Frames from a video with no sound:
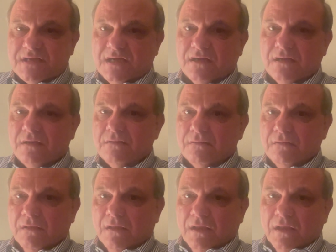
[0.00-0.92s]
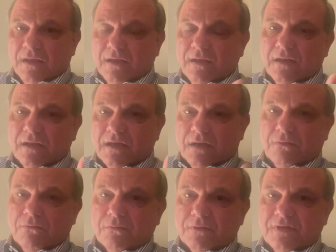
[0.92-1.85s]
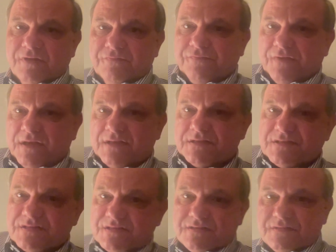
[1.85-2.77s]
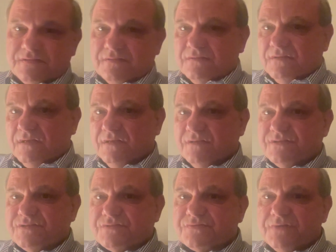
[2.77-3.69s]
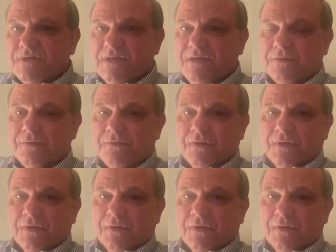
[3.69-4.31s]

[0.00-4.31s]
are, and our defense industry here